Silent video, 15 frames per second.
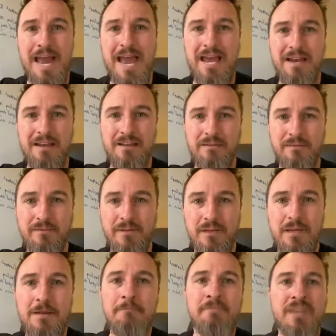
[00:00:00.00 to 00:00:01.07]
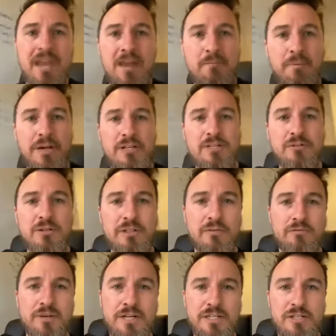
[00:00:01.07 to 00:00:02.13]
ad and by doing the
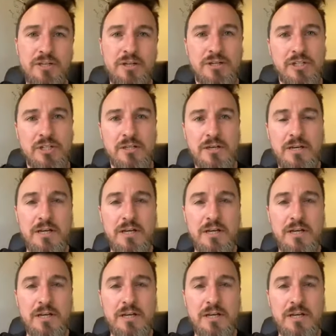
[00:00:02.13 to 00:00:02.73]
research.